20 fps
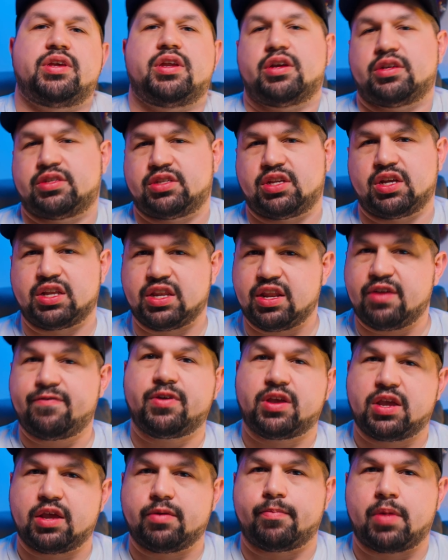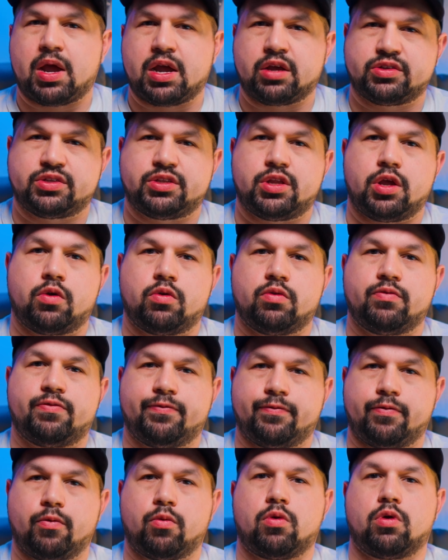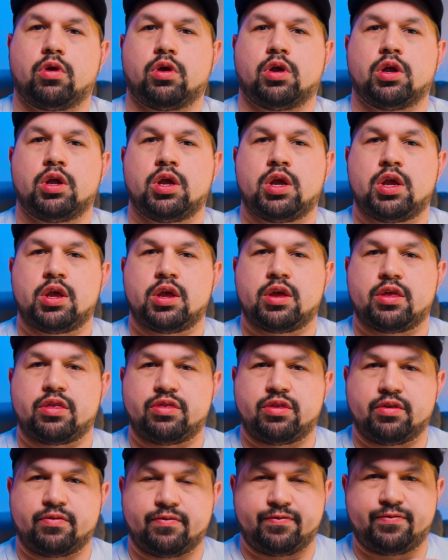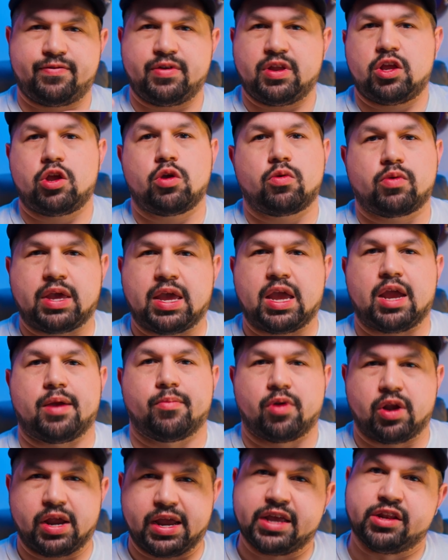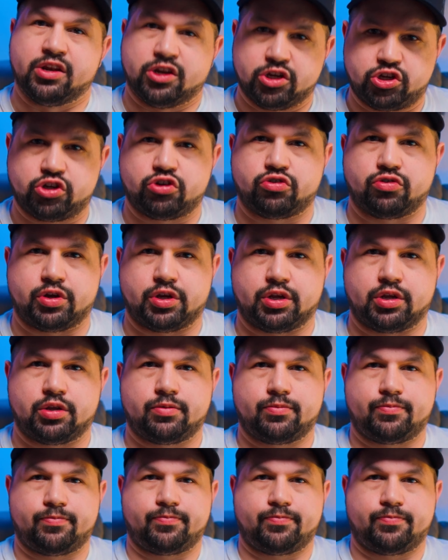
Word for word: it a significant milestone for the video camera industry. For